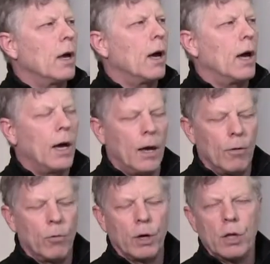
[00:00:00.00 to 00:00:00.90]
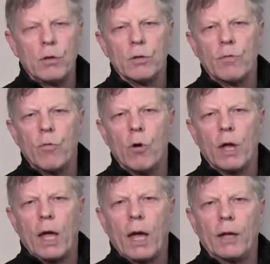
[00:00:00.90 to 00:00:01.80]
We're going to use a
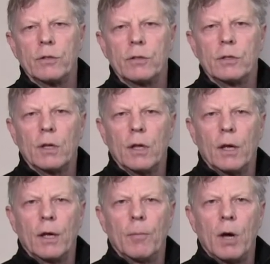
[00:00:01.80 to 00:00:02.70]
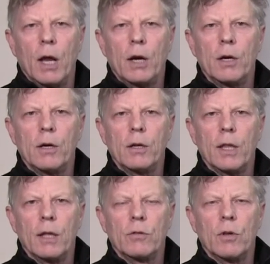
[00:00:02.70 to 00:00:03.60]
4-gas monitor
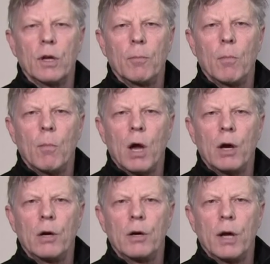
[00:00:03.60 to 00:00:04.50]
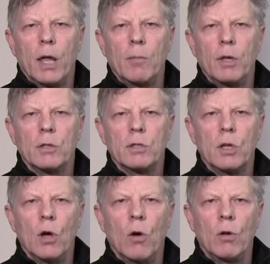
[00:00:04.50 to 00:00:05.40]
that's going to monitor ambient
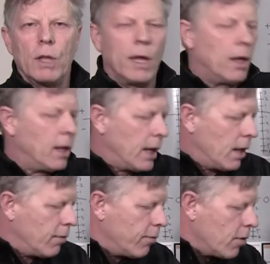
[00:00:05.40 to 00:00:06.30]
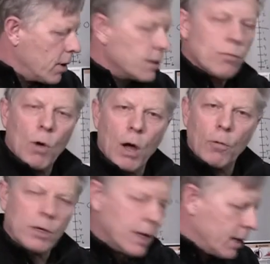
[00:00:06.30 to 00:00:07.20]
CO and the LEL for us while
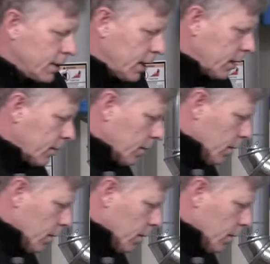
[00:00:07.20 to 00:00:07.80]
we're testing.